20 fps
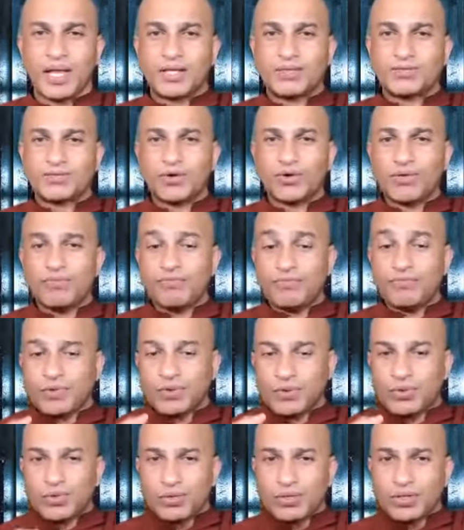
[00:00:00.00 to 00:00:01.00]
So if
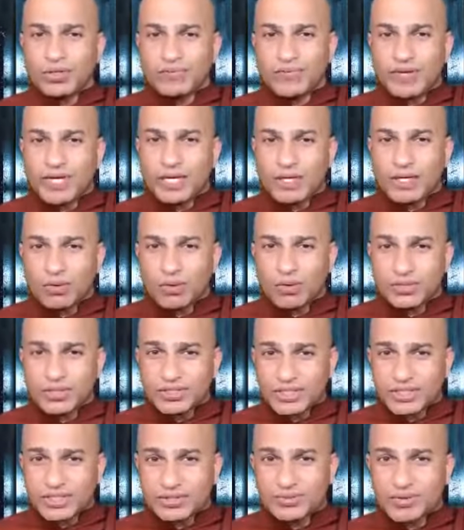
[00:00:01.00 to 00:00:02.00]
you look very
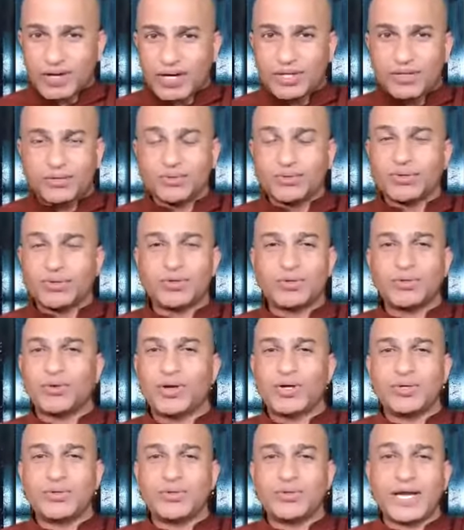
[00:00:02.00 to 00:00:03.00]
closest one, you're not
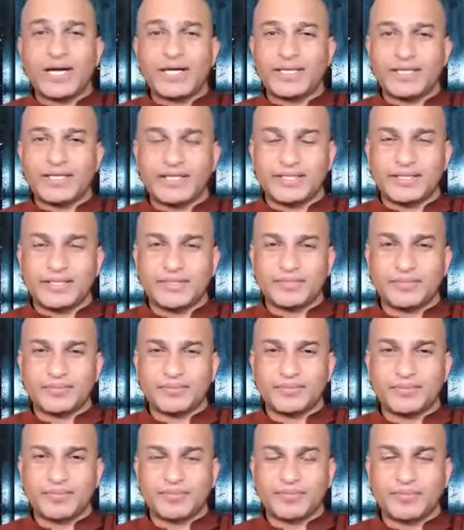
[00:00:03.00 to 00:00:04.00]
going to get it.
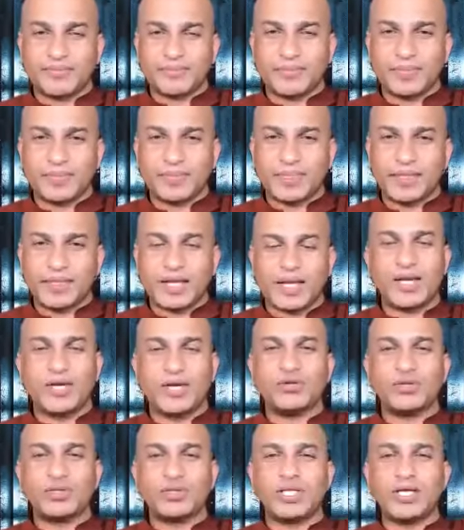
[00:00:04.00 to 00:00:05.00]
And
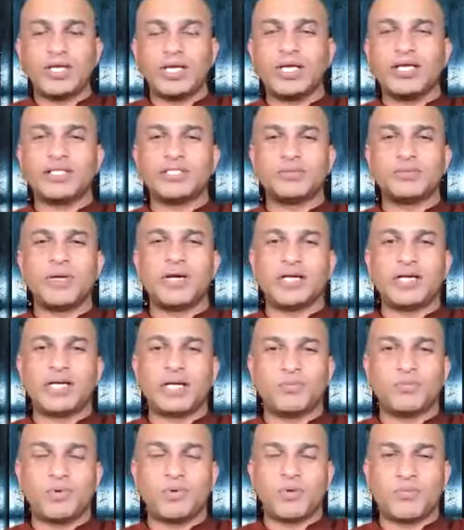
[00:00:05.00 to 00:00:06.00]
you think it is
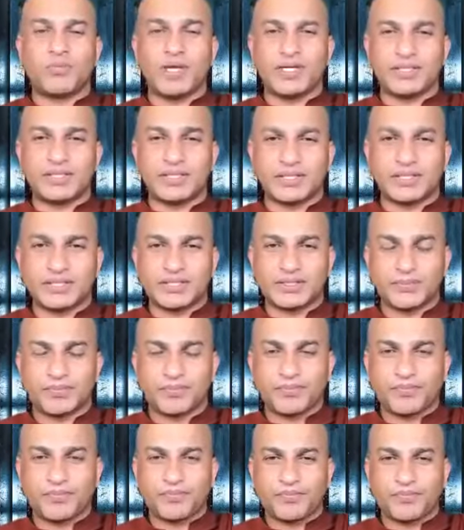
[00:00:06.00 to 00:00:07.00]
mental formations.
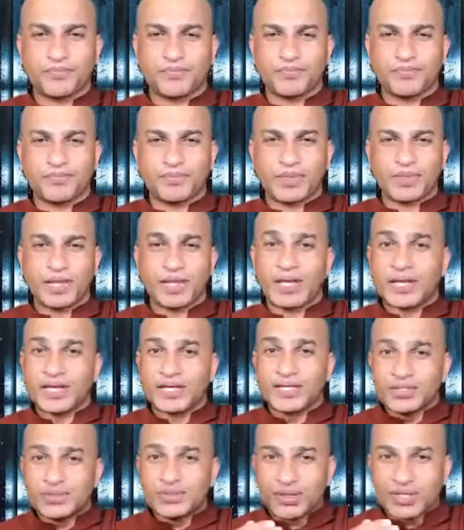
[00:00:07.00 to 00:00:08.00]

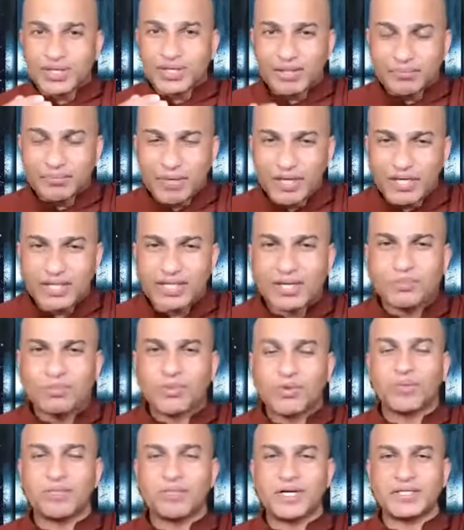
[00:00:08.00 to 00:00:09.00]
It is not the mental
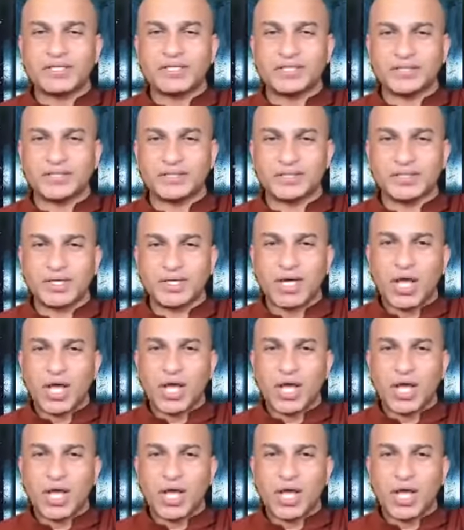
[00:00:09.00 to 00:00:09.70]
formations.